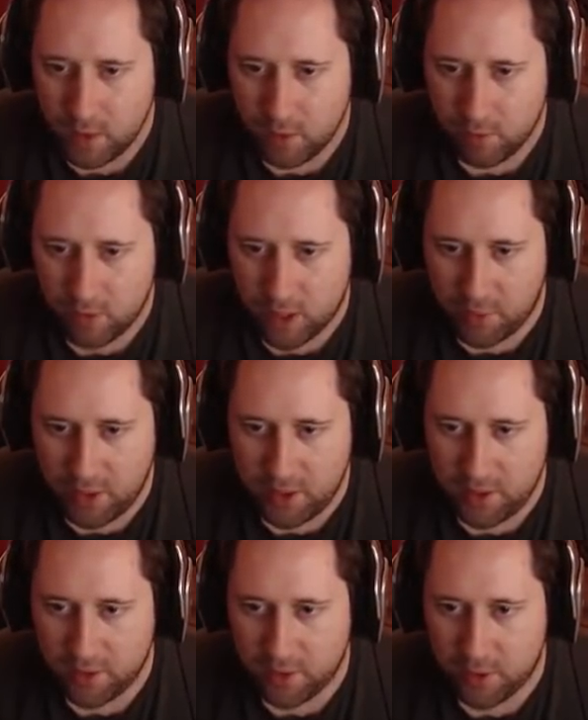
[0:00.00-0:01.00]
Right, we
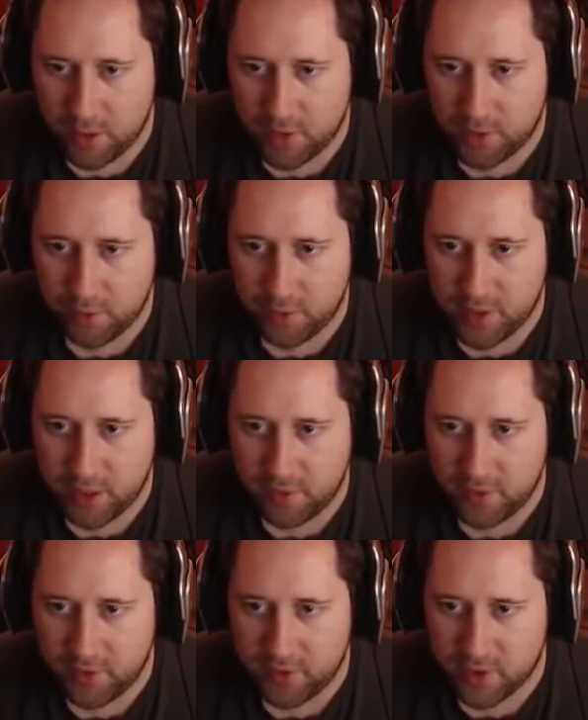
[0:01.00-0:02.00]
need to sort out
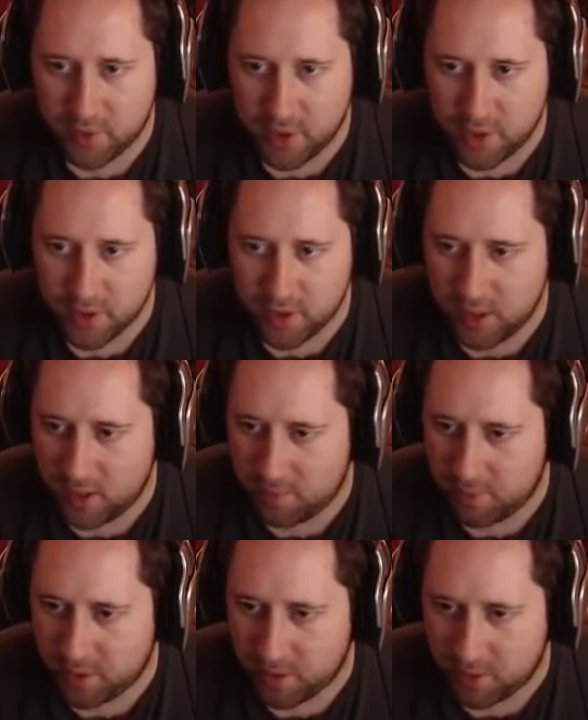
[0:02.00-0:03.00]
this situation here
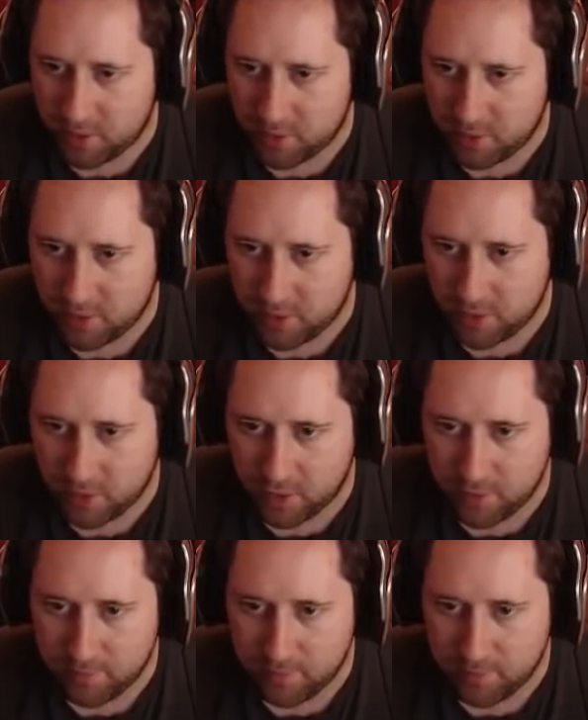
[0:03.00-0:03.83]
because it's not good.